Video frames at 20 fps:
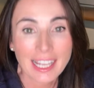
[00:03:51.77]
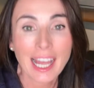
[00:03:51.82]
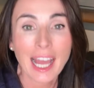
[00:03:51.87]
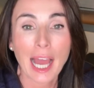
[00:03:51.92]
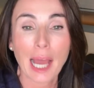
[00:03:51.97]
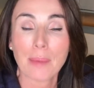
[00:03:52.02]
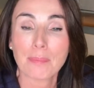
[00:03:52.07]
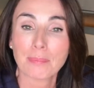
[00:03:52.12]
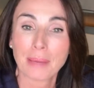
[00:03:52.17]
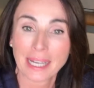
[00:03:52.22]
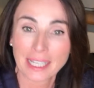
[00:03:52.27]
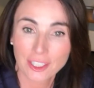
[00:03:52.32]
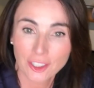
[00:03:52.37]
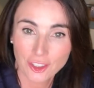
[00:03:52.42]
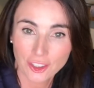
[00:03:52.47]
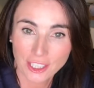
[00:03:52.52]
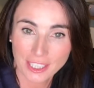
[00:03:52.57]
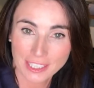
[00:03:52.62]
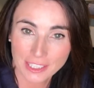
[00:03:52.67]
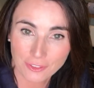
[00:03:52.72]
A patch
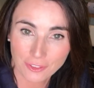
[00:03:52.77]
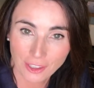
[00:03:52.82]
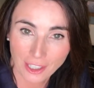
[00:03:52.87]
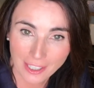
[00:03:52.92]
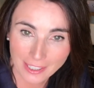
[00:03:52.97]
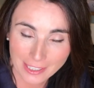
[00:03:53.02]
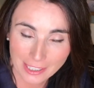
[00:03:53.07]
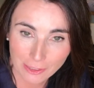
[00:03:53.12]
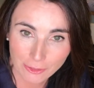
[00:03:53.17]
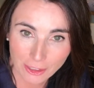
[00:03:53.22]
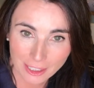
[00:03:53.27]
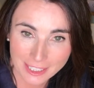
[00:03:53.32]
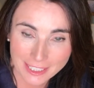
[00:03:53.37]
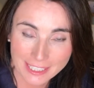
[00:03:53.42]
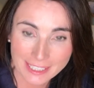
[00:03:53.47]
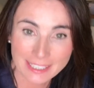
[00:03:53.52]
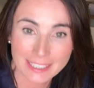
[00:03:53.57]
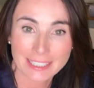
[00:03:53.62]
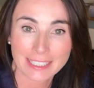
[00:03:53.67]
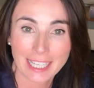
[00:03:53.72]
test for
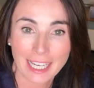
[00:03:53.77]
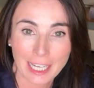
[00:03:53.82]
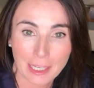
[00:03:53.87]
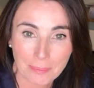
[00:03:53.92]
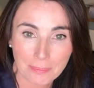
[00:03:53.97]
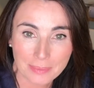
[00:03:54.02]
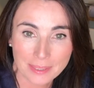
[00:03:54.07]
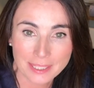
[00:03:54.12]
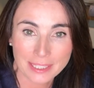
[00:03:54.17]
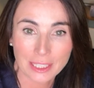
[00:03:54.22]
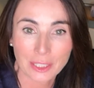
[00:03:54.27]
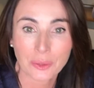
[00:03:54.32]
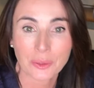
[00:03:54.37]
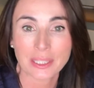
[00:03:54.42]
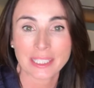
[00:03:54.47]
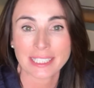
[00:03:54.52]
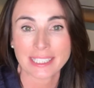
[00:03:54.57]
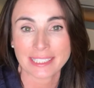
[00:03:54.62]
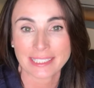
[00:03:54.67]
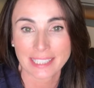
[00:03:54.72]
hyaluronidase is absolutely
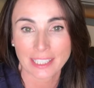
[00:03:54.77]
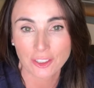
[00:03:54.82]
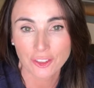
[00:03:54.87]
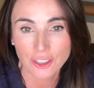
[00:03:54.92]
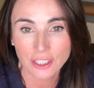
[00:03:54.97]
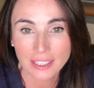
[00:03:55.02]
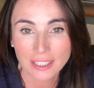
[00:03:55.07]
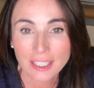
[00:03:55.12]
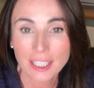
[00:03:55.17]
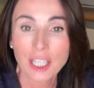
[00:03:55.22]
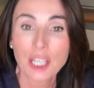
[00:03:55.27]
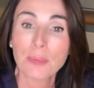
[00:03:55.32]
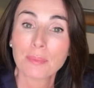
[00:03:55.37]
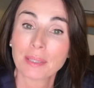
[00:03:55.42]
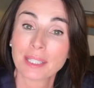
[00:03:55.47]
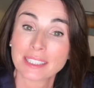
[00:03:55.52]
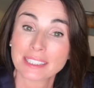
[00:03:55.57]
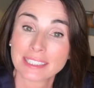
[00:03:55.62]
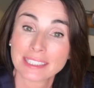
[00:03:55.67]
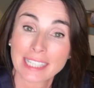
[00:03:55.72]
essential
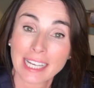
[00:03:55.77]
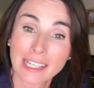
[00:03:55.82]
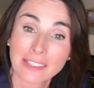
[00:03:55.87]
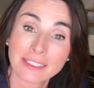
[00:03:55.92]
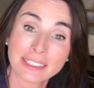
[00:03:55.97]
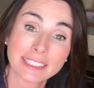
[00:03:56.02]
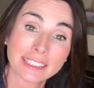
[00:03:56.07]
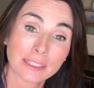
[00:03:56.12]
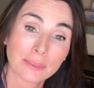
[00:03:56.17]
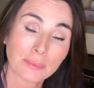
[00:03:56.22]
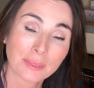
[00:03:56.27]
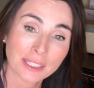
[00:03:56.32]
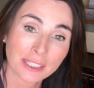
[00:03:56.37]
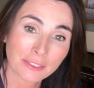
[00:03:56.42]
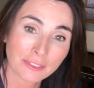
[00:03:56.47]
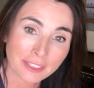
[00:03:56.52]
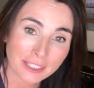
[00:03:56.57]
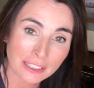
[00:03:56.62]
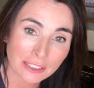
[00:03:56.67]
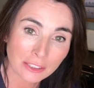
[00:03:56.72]
because it carries some
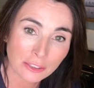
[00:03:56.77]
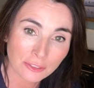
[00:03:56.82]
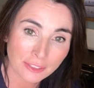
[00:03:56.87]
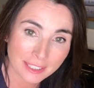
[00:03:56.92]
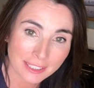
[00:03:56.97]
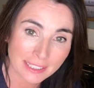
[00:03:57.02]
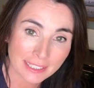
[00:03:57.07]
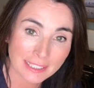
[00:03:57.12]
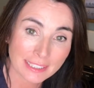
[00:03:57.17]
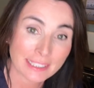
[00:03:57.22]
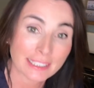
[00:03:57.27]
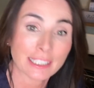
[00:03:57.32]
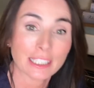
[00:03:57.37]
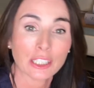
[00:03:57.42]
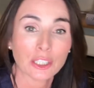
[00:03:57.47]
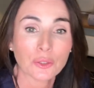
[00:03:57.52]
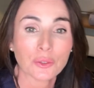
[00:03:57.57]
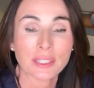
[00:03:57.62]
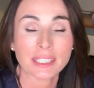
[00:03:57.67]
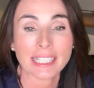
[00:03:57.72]
severe risks,
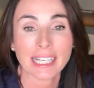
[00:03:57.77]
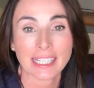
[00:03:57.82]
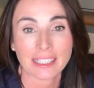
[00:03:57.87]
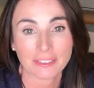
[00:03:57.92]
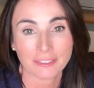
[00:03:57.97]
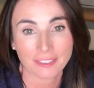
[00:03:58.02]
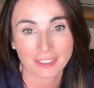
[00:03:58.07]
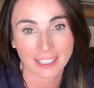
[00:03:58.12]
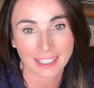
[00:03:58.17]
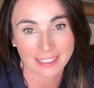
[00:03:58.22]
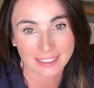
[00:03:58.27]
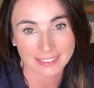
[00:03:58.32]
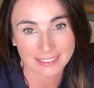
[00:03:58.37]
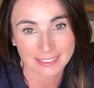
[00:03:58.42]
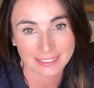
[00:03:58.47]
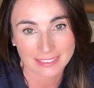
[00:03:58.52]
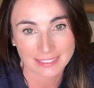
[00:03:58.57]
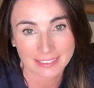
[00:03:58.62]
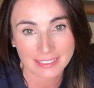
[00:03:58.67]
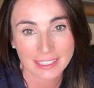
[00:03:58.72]
including
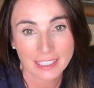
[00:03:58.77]
anaphylaxis.